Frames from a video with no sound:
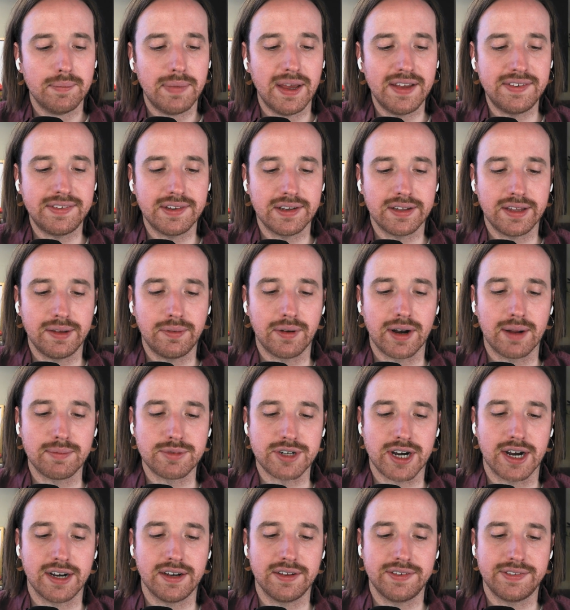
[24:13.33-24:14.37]
Basically, what I'm
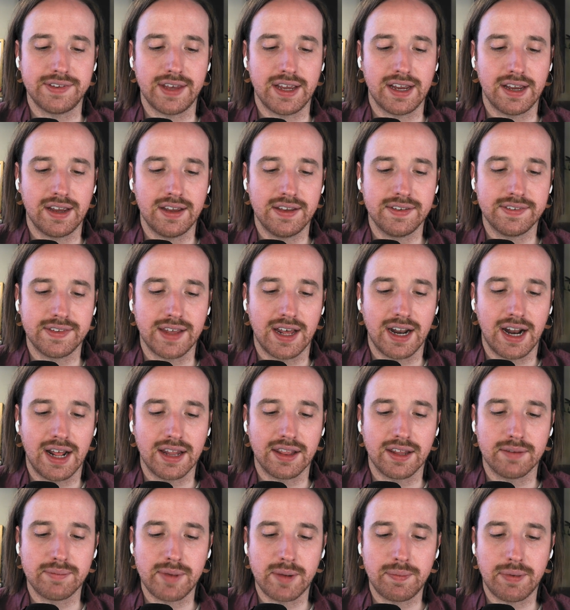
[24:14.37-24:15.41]
trying to say is that I
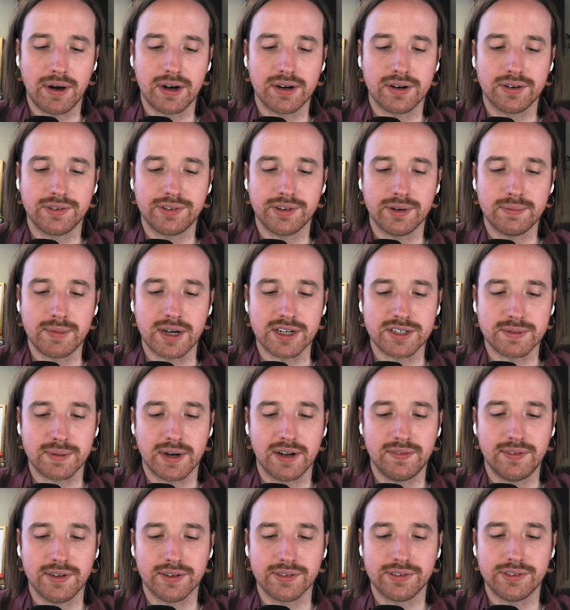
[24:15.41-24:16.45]
love my partner so much, but
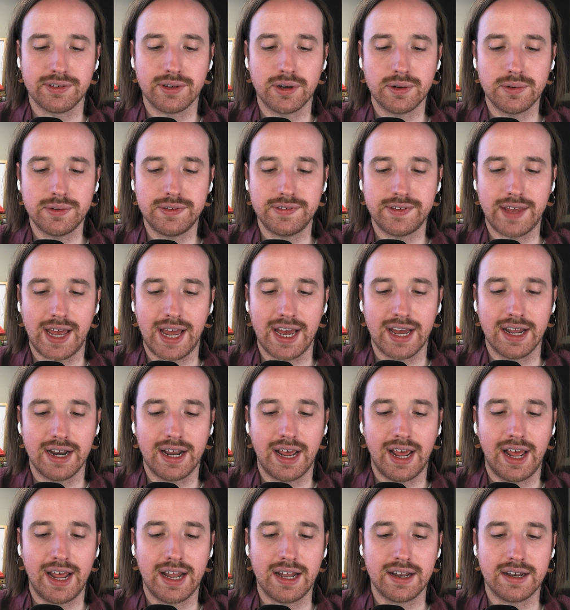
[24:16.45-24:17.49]
I feel so
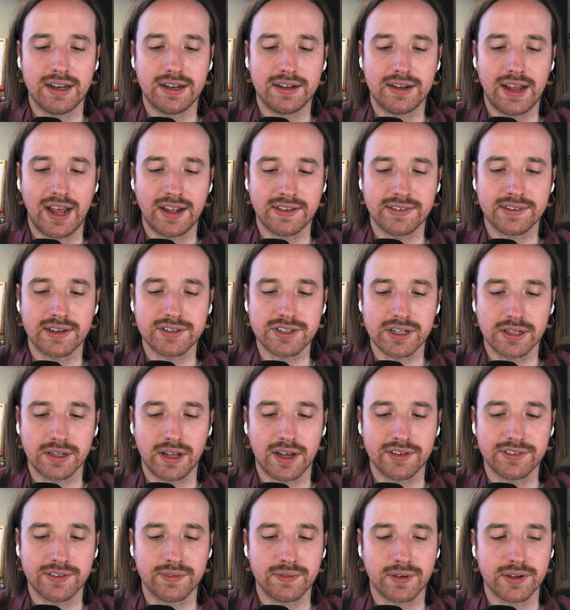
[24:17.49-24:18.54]
sad at, at such a
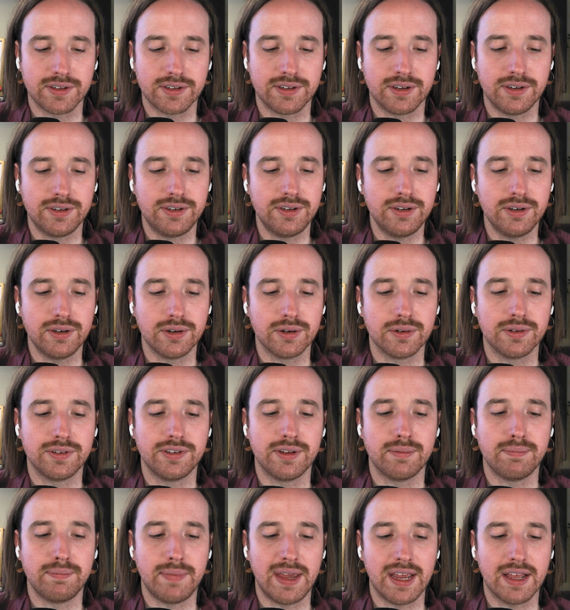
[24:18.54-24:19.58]
loss of what to do
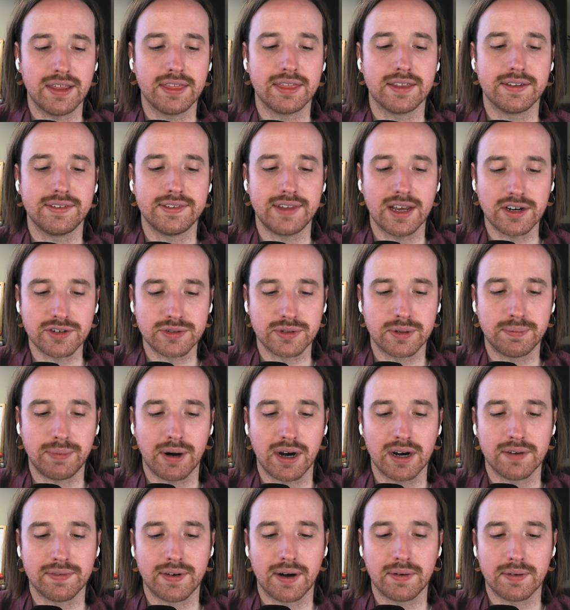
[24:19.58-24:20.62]
to make the sexual
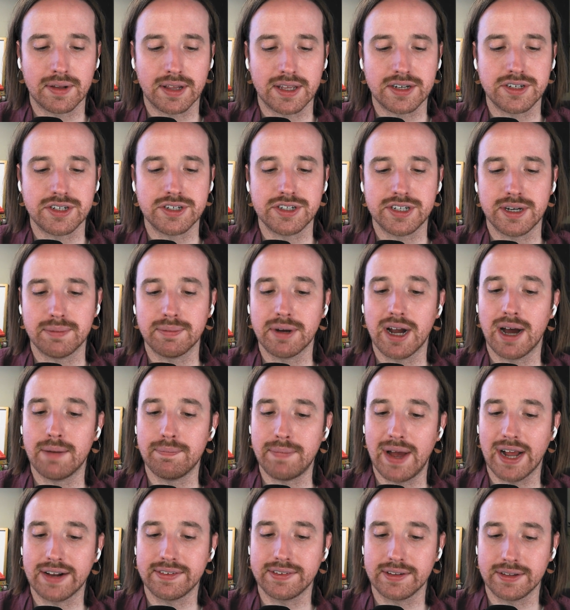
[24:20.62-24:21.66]
part of our relationship come
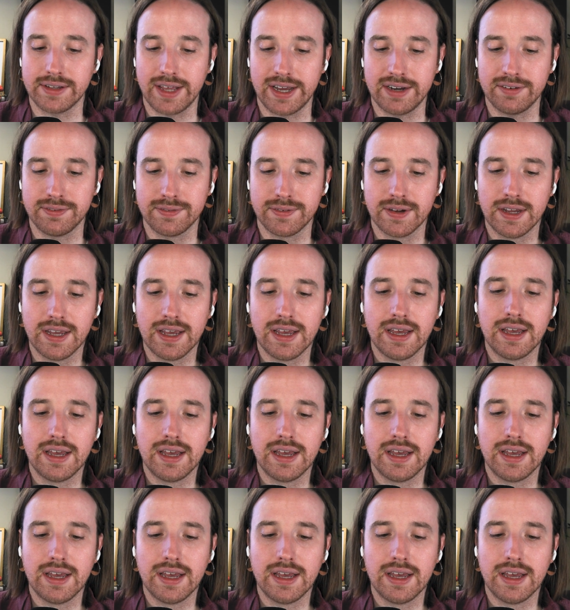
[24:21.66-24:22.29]
back to life.